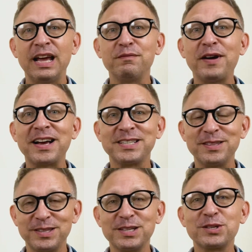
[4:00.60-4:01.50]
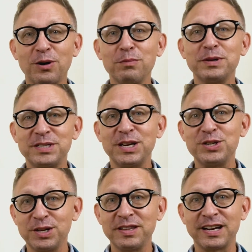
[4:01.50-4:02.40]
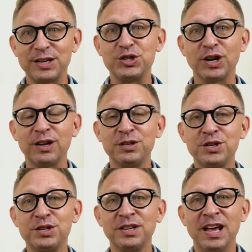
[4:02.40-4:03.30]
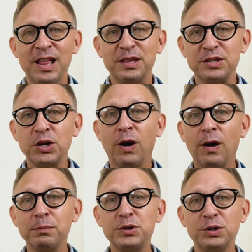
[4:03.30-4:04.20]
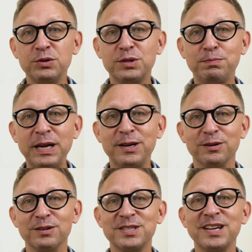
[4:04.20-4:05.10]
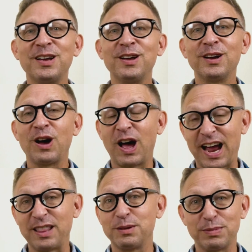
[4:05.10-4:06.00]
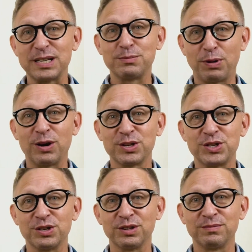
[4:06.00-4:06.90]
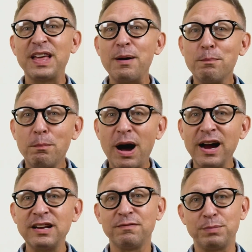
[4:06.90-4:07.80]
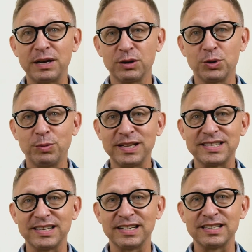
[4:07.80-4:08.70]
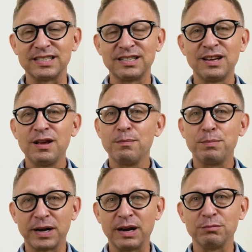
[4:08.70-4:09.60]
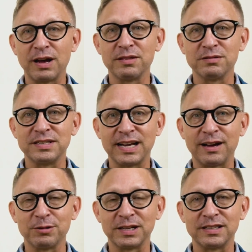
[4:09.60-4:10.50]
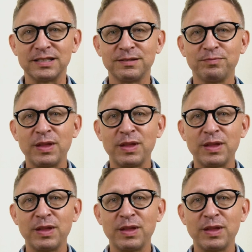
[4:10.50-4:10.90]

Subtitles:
In fact, in this competition that I judged, the top 2 speakers had the best posture. That might have been a coincidence, but I rather doubt it.